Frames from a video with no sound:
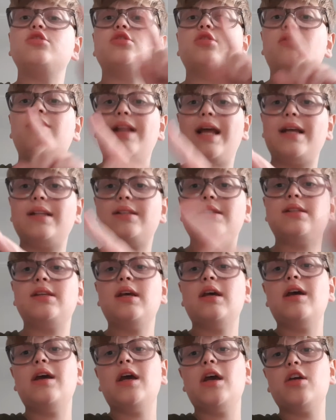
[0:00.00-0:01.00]
So let's
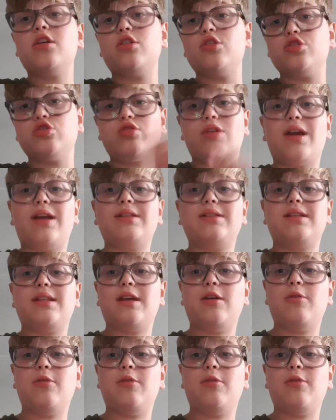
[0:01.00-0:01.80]
go straight into the